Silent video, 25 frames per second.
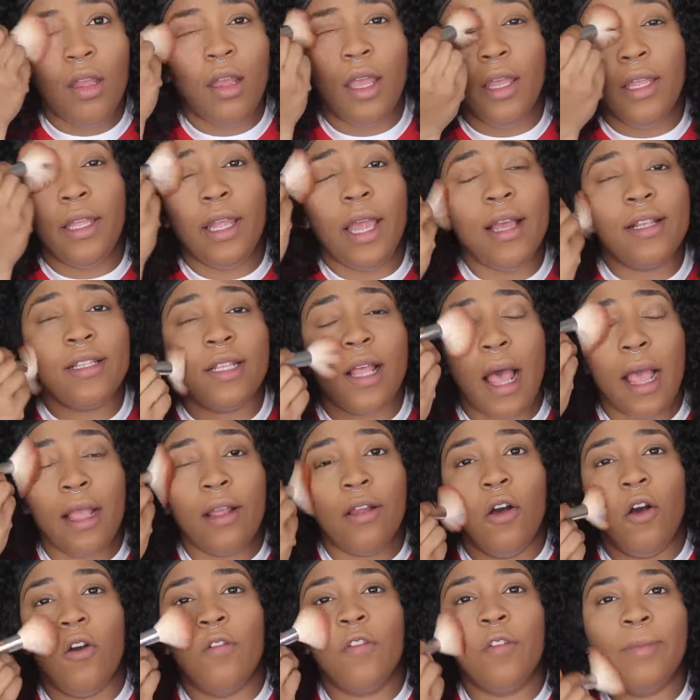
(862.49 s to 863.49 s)
And yes,
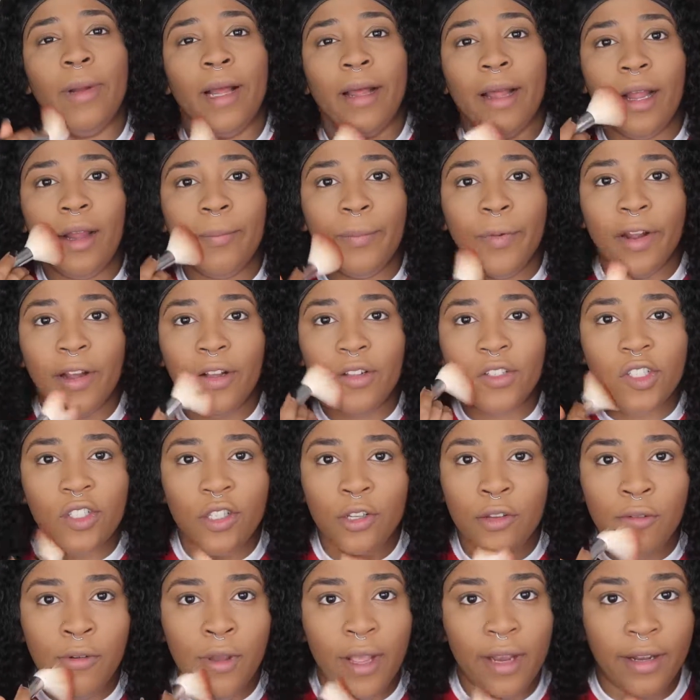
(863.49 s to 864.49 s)
I go over my eyebrows
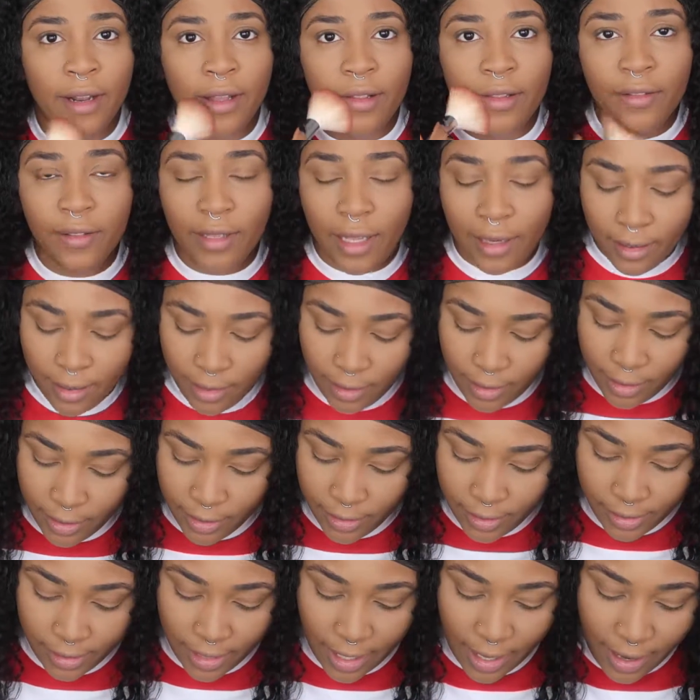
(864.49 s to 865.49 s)
too. Ain't nothing like a
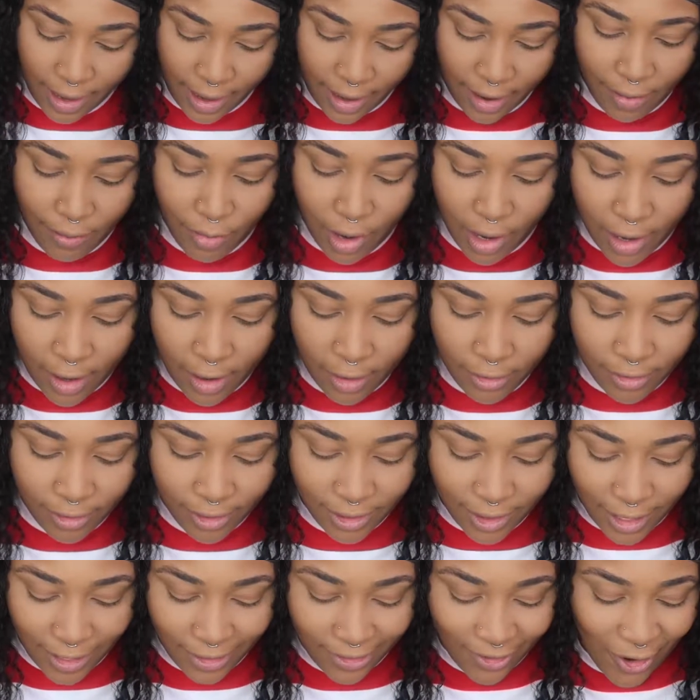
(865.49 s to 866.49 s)
good set
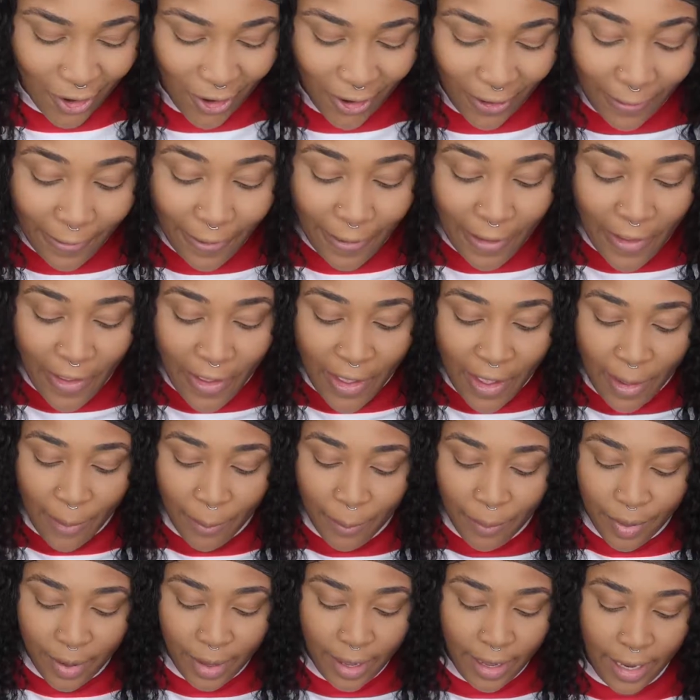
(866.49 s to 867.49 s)
eyebrows, I know.
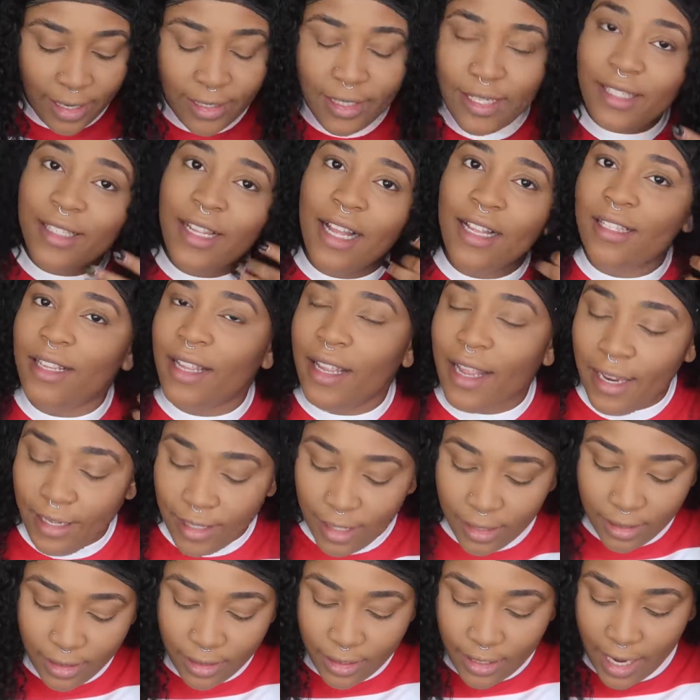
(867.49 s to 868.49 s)
But it
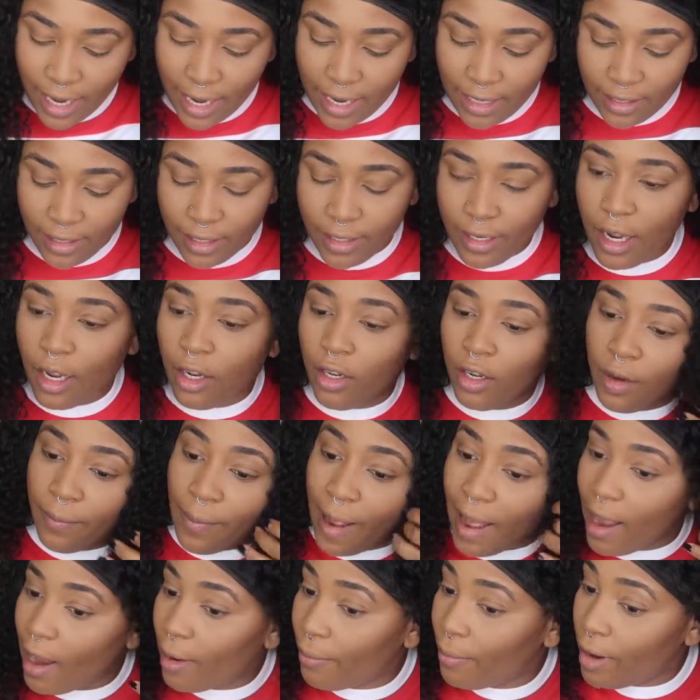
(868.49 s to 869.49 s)
doesn't change the color of
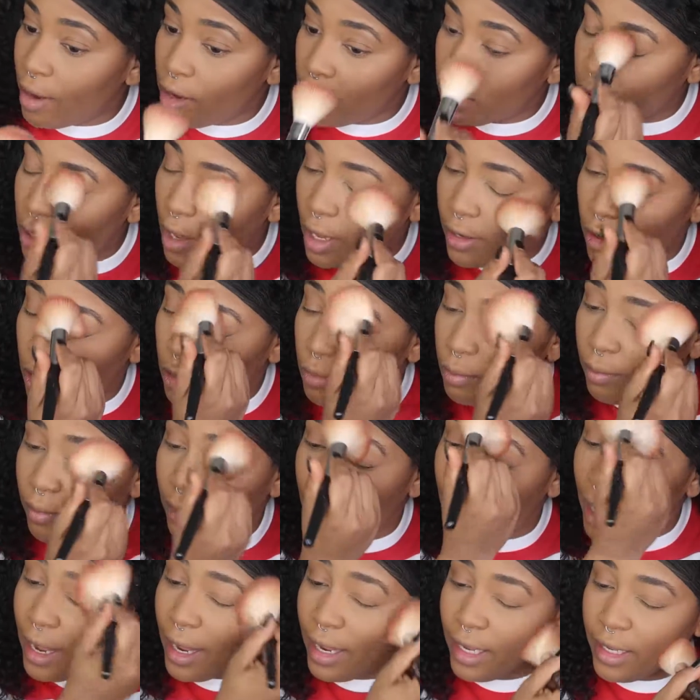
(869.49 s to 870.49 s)
my eyebrows, so I don't
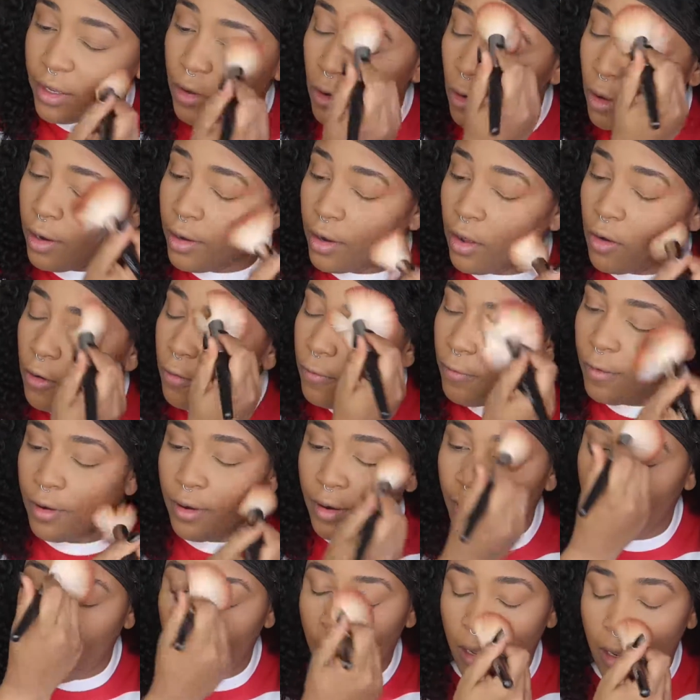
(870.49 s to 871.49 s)
mind going
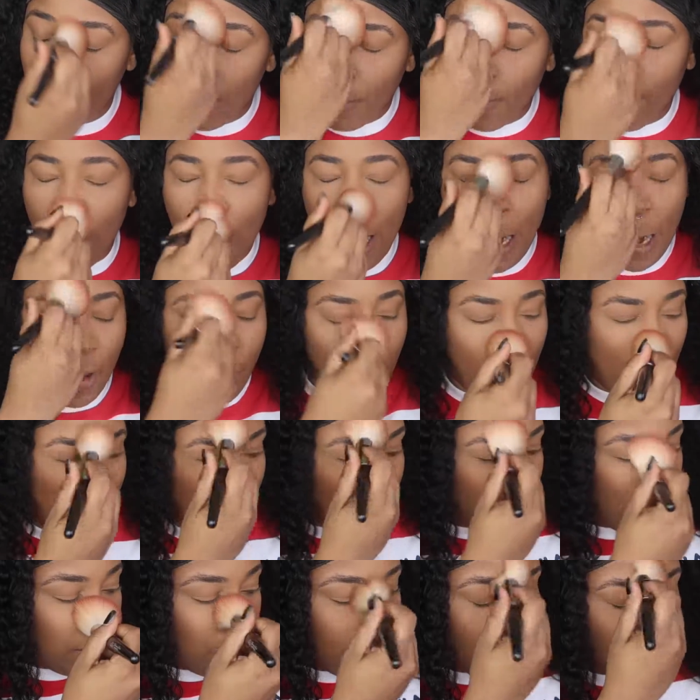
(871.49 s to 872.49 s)
over my
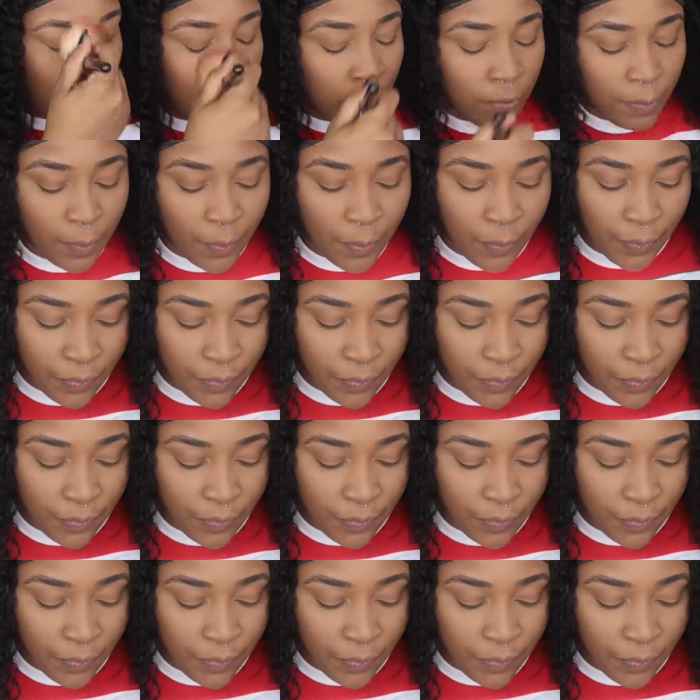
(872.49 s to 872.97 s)
eyebrows too.